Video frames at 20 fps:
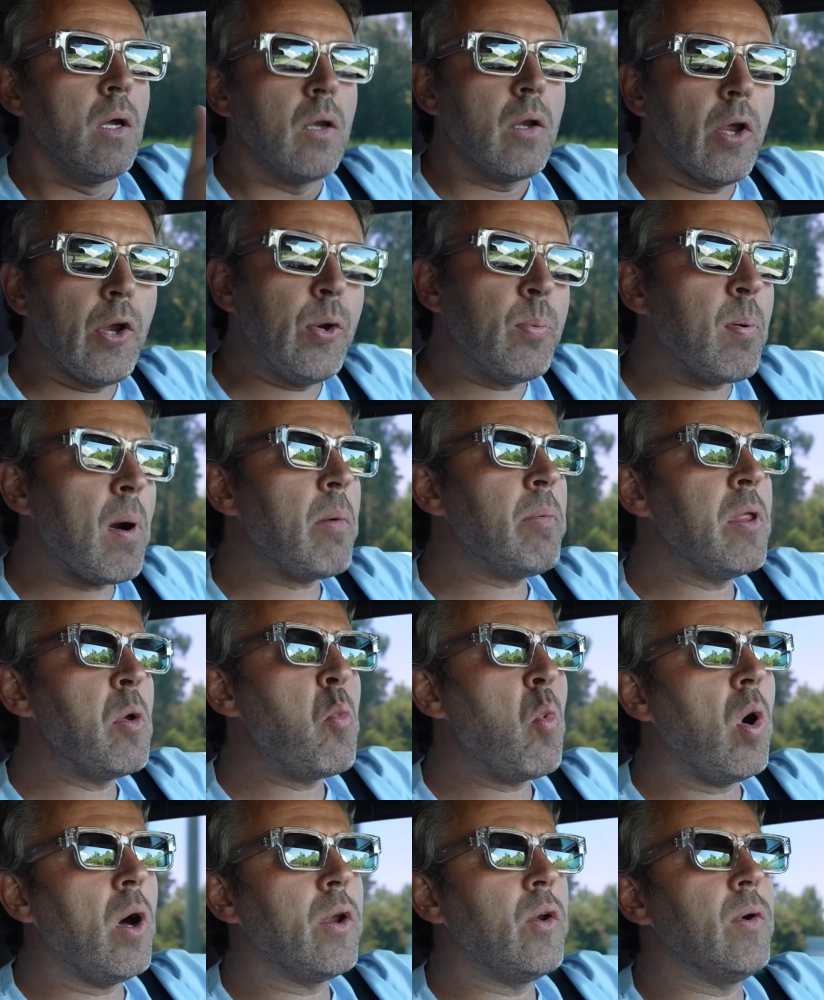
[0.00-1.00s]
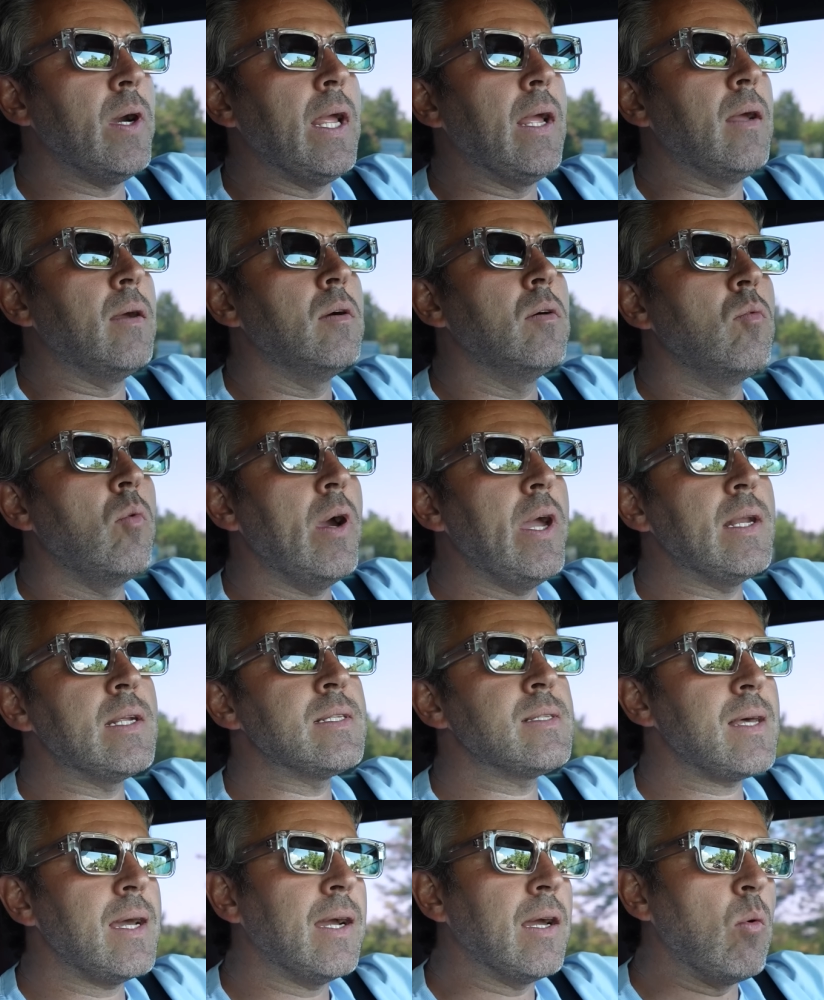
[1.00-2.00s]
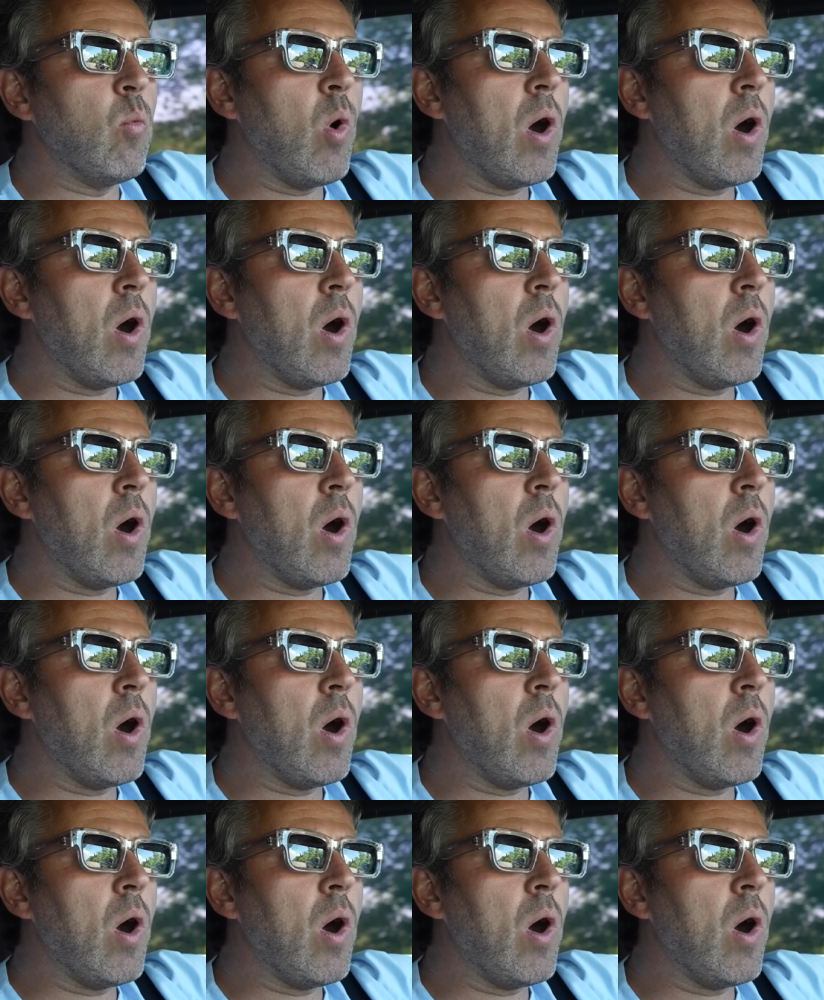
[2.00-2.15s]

Now you're probably wondering, wait a second,